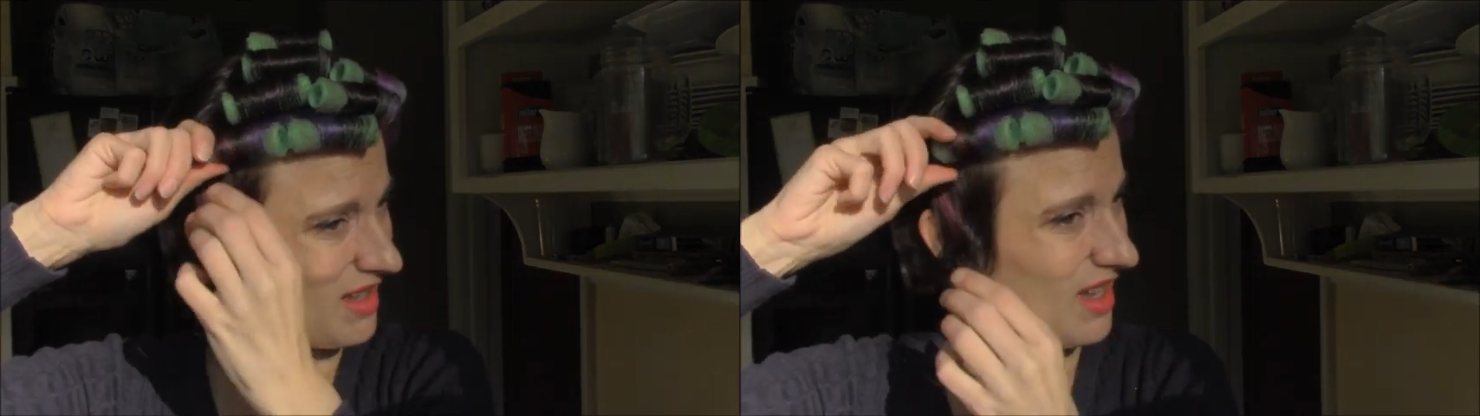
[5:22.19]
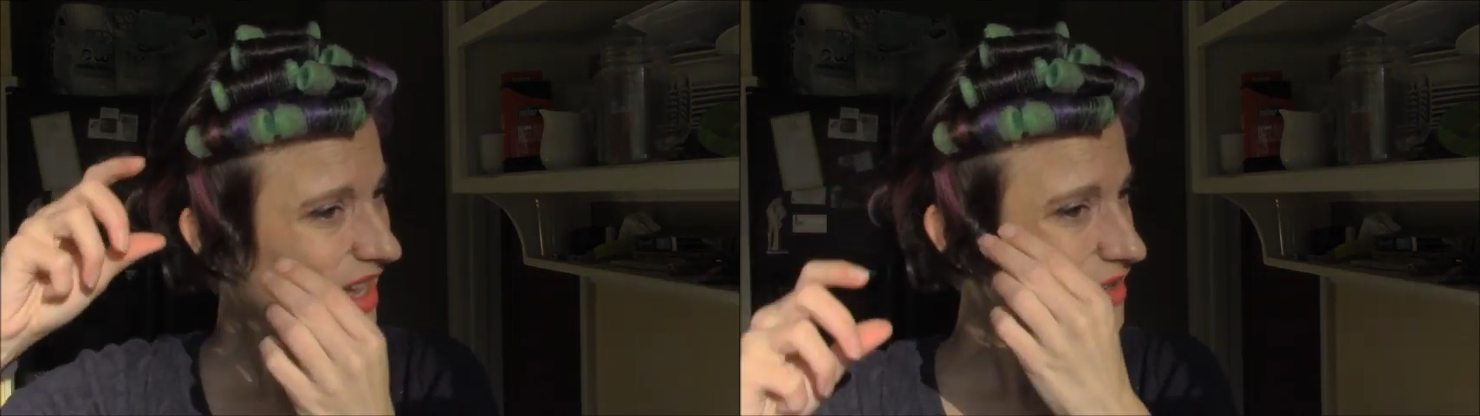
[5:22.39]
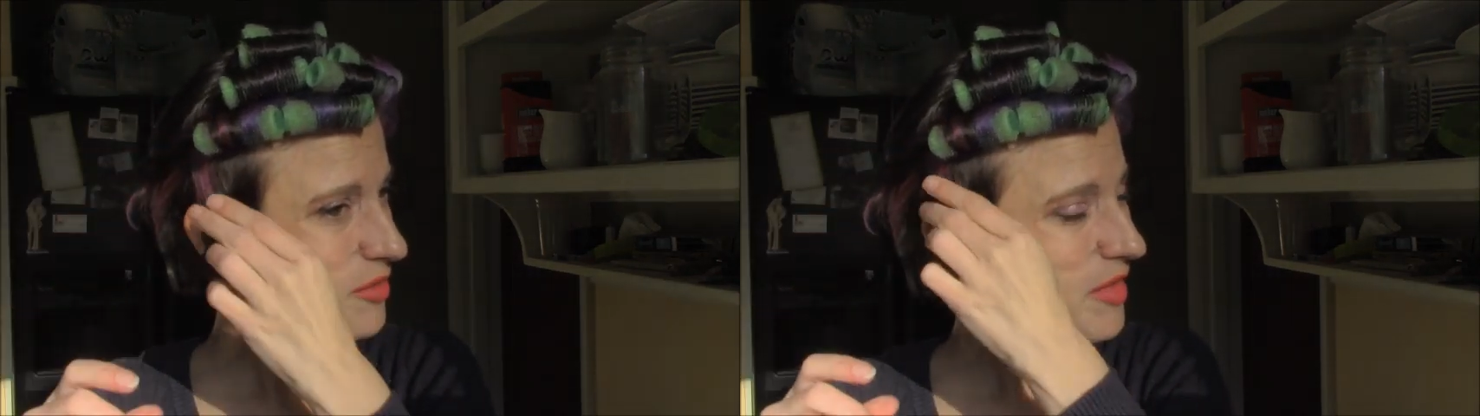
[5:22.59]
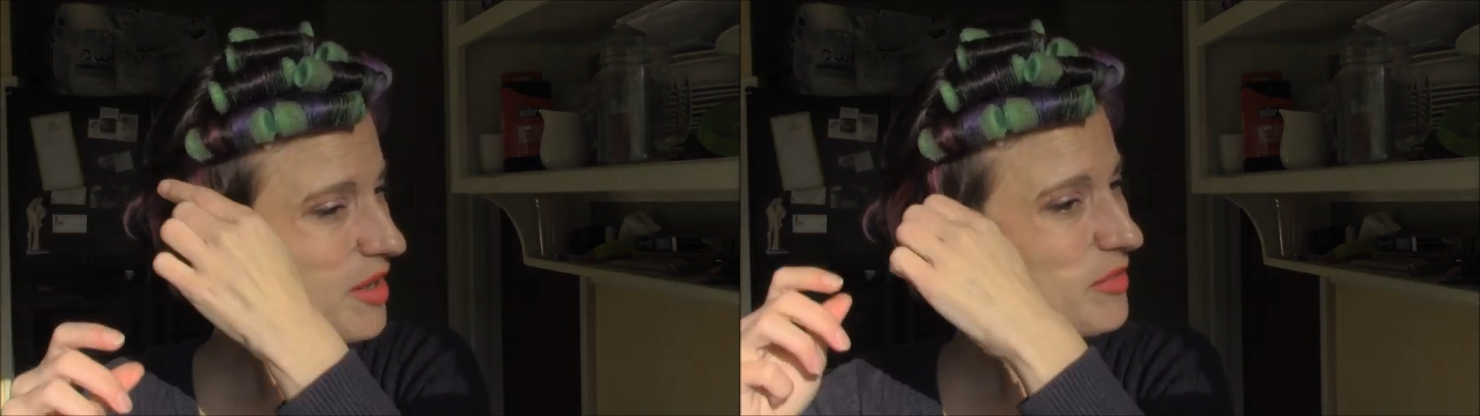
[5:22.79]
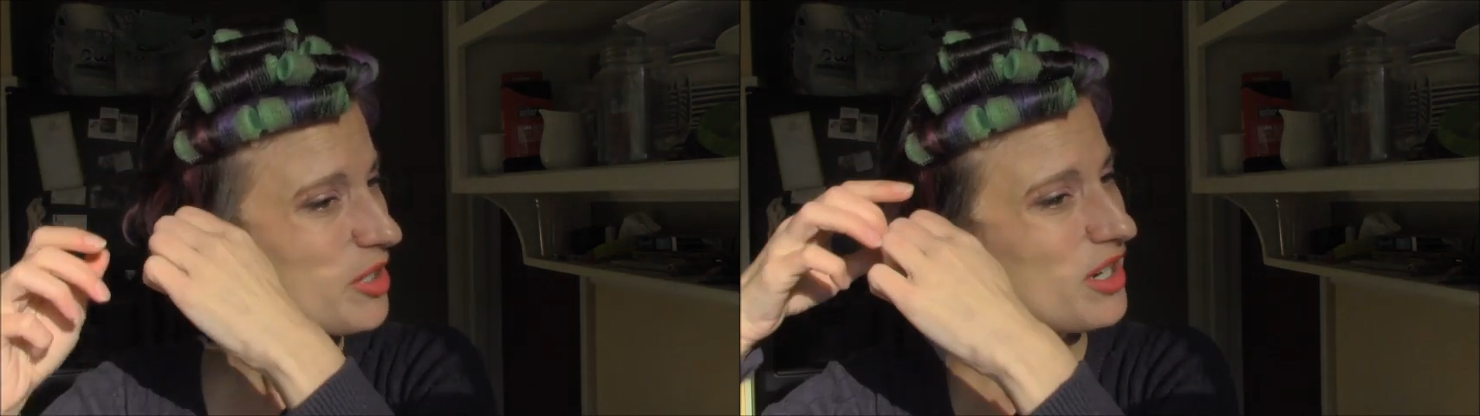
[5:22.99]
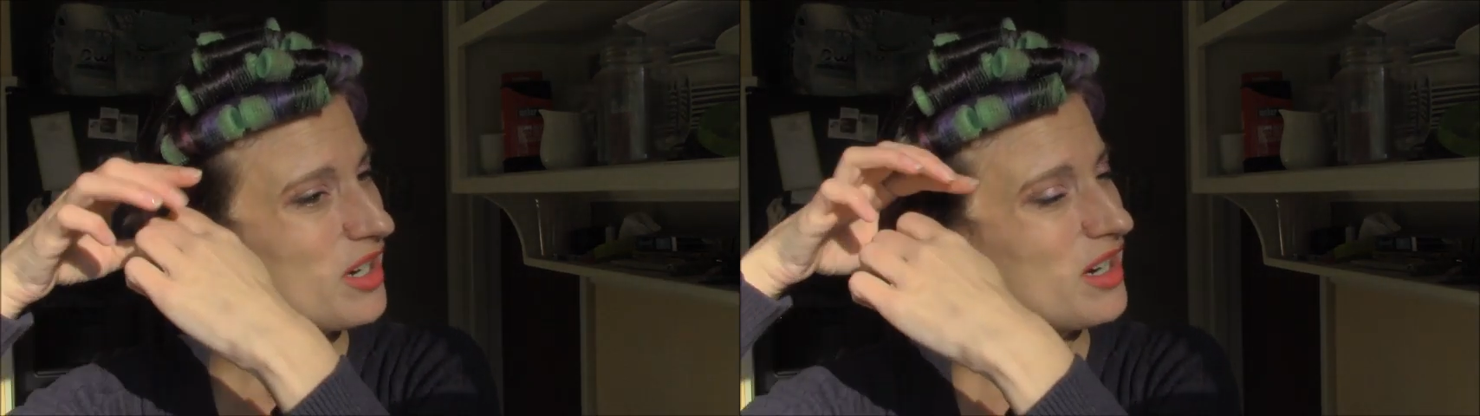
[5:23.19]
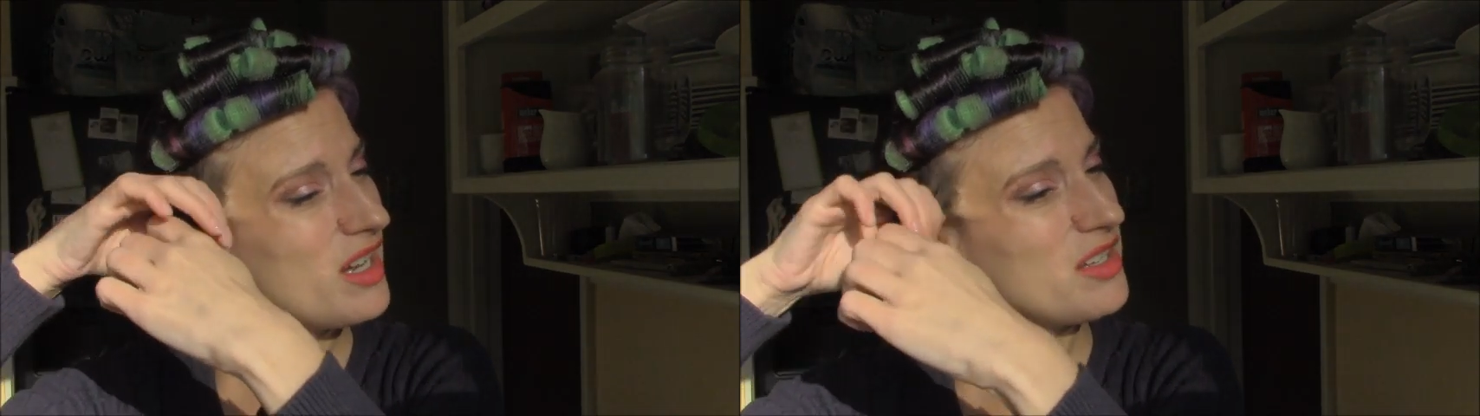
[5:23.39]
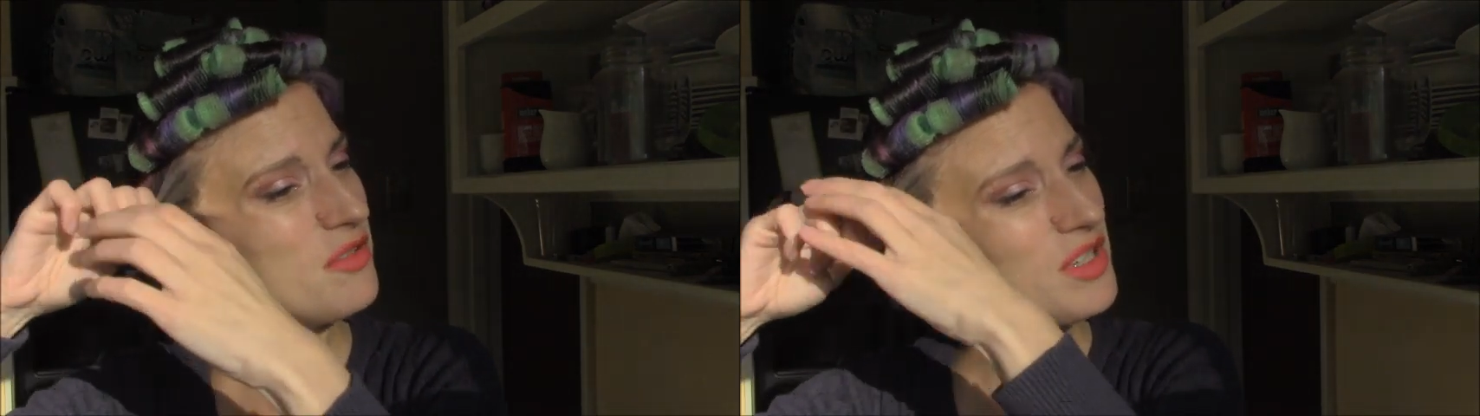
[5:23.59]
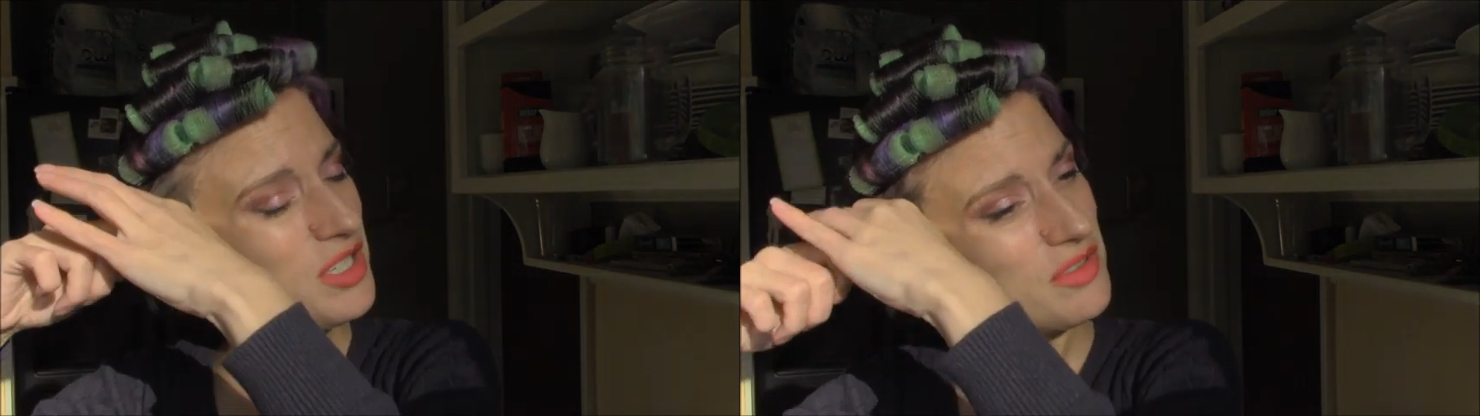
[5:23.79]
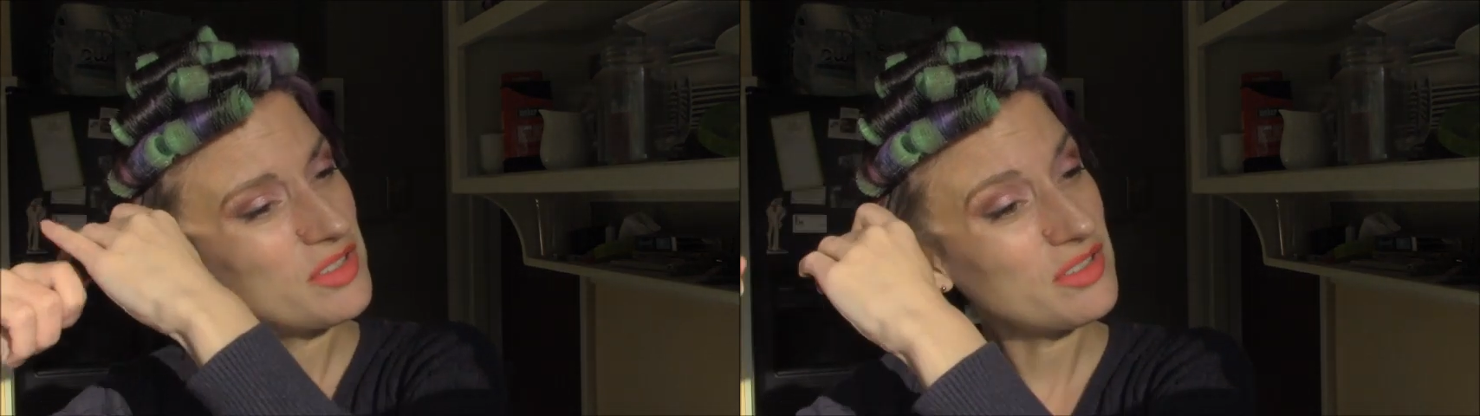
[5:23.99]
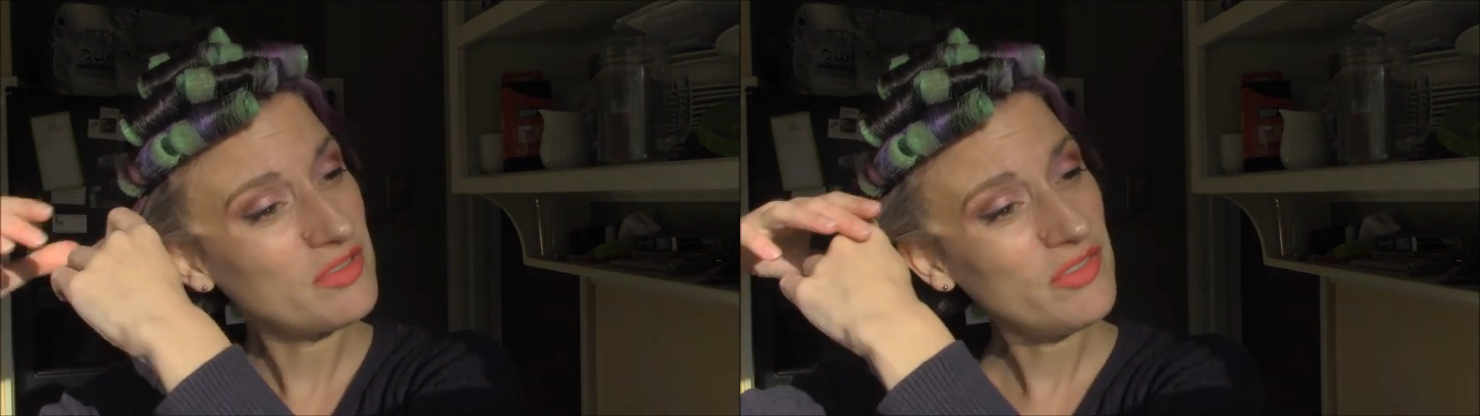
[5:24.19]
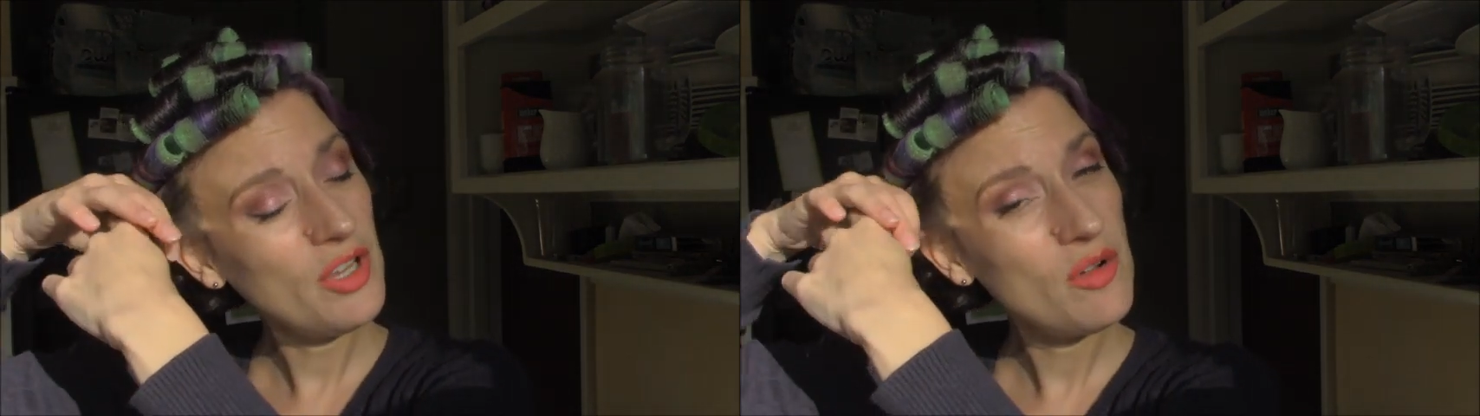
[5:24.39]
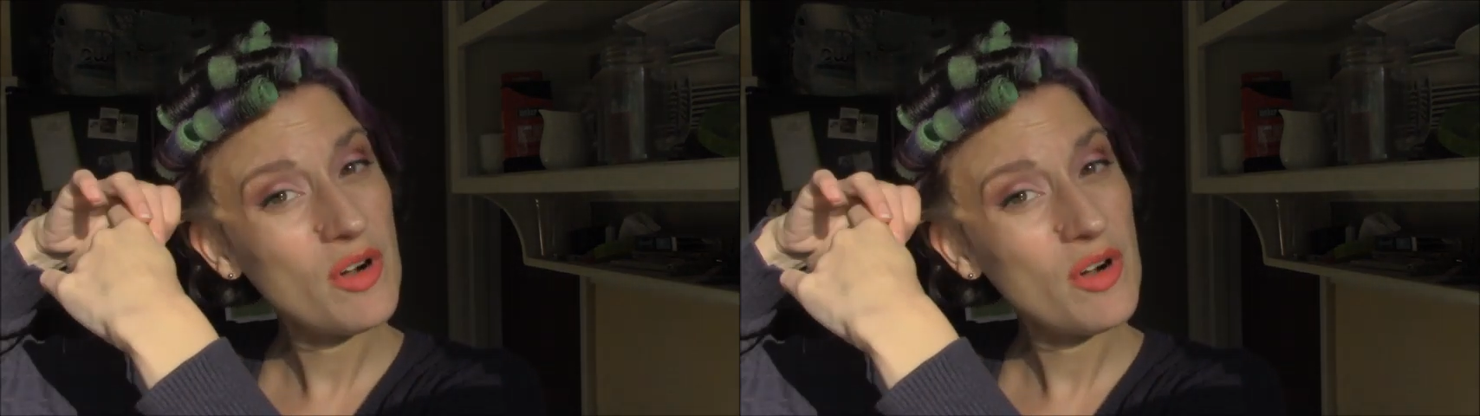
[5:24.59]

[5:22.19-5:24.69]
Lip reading: And remember, you can use as few